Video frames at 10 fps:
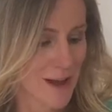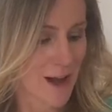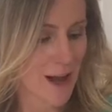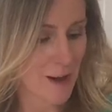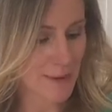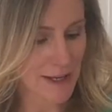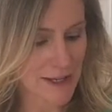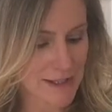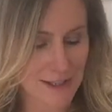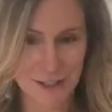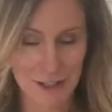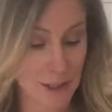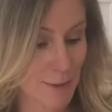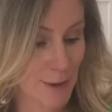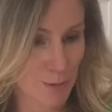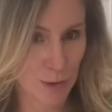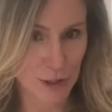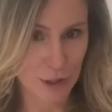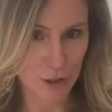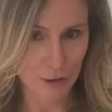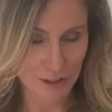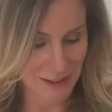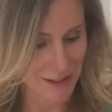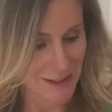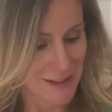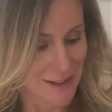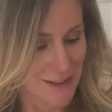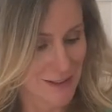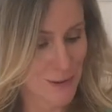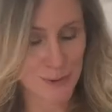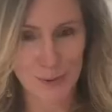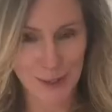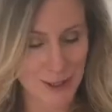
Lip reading: And I talk about Marie Curie, who